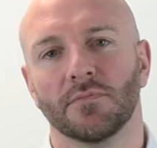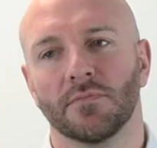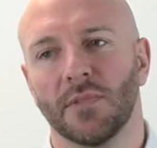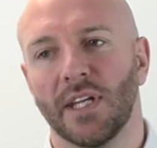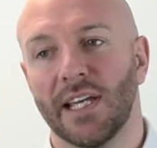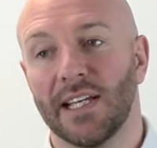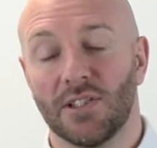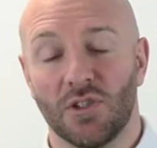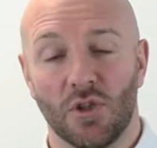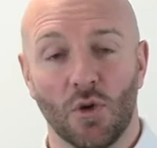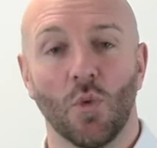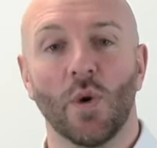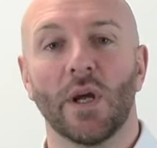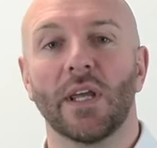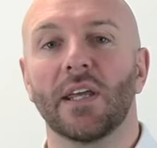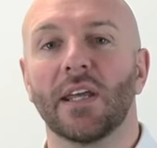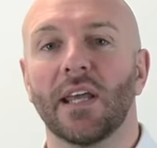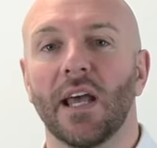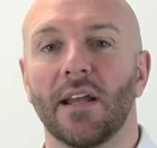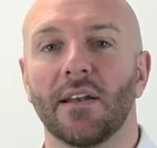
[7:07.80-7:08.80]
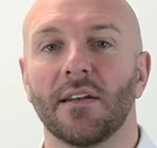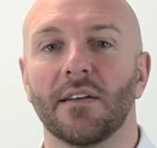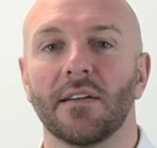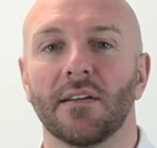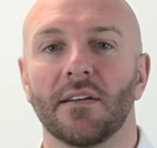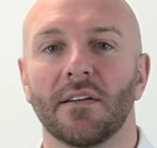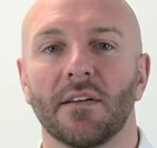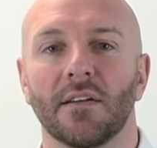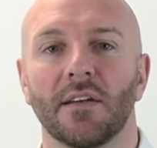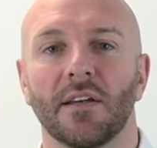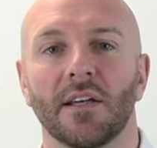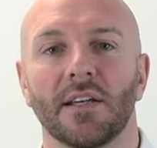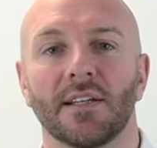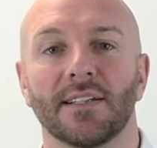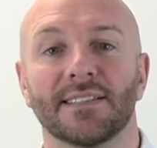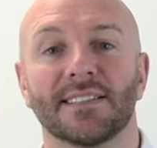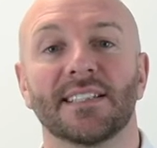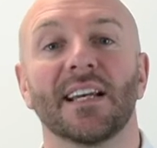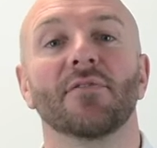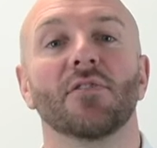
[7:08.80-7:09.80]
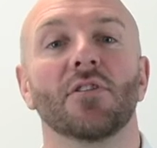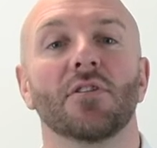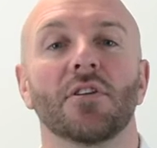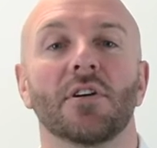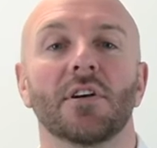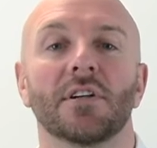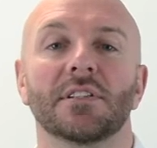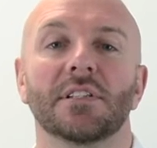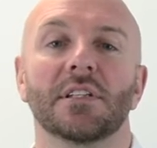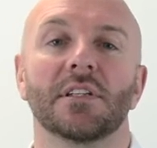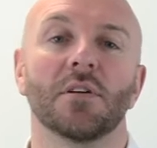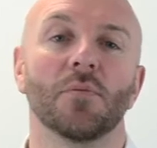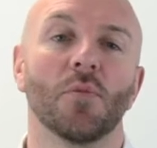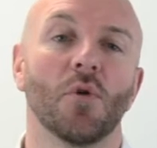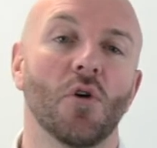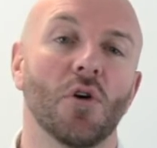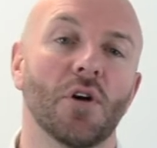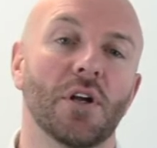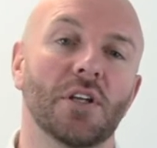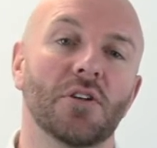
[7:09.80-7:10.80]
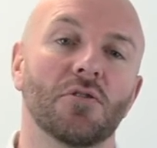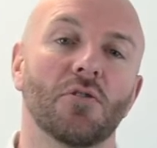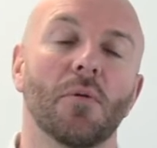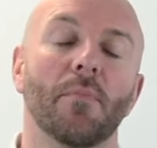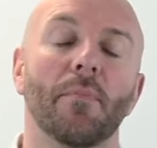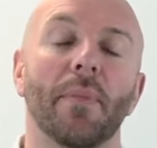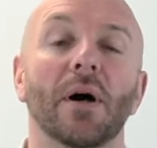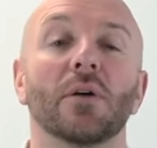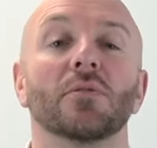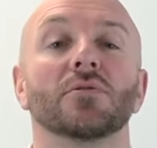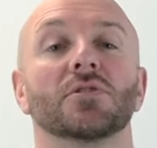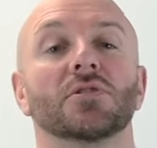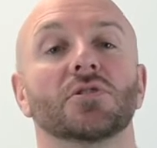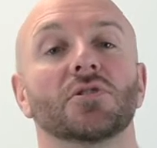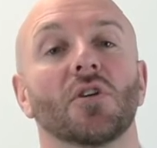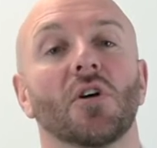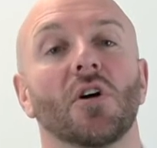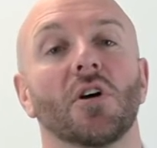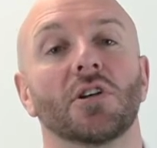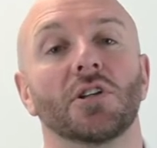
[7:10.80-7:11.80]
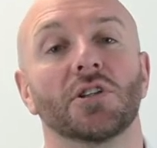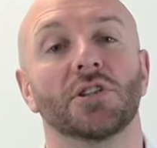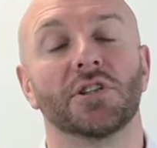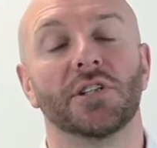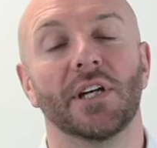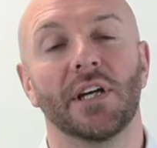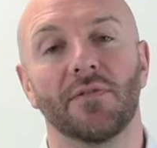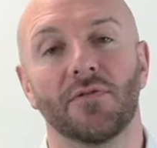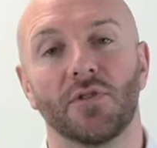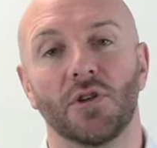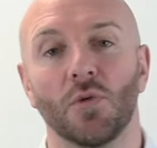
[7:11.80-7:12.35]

It's the weekend, 7:30 in the morning, you're about to start your shift,